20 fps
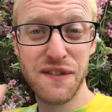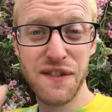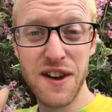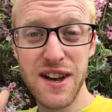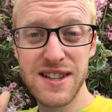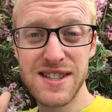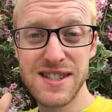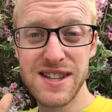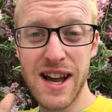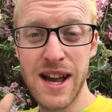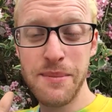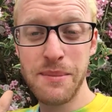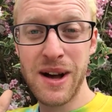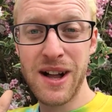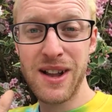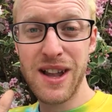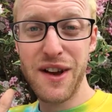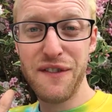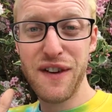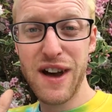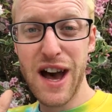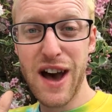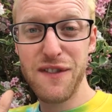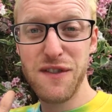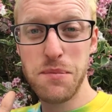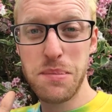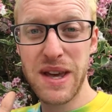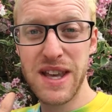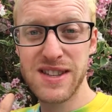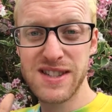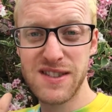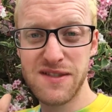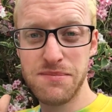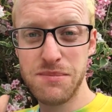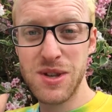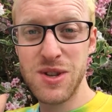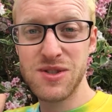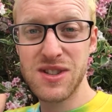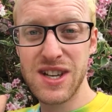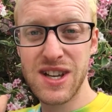the first time I'll ever have a piece of
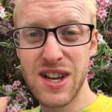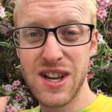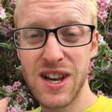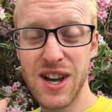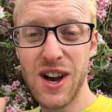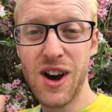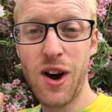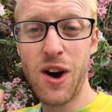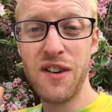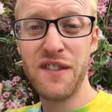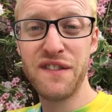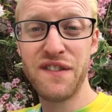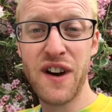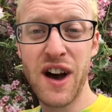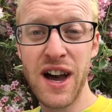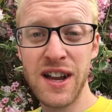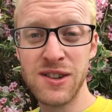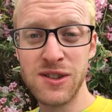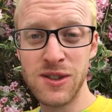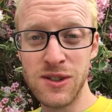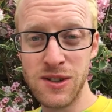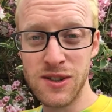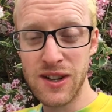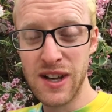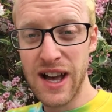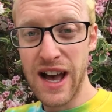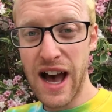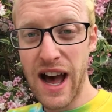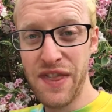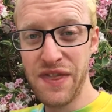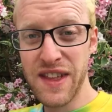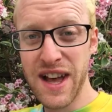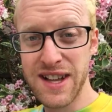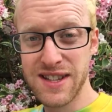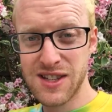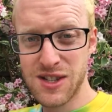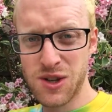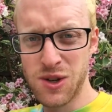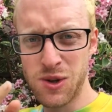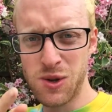music on vinyl, and
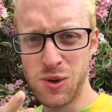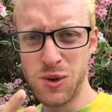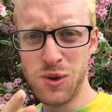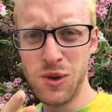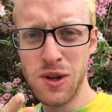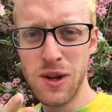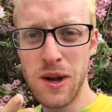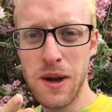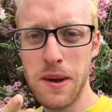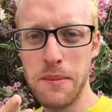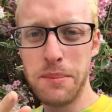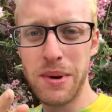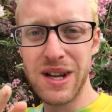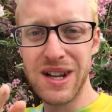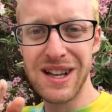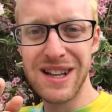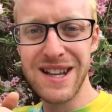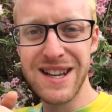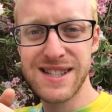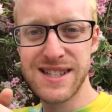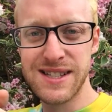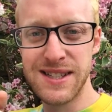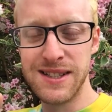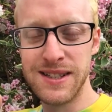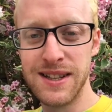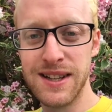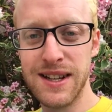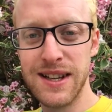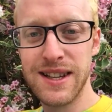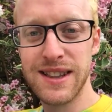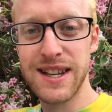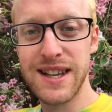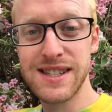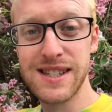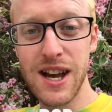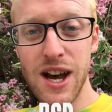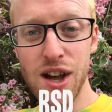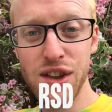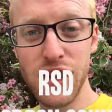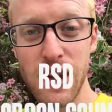that's cool. But listen,
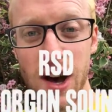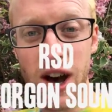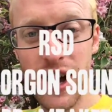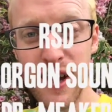there's other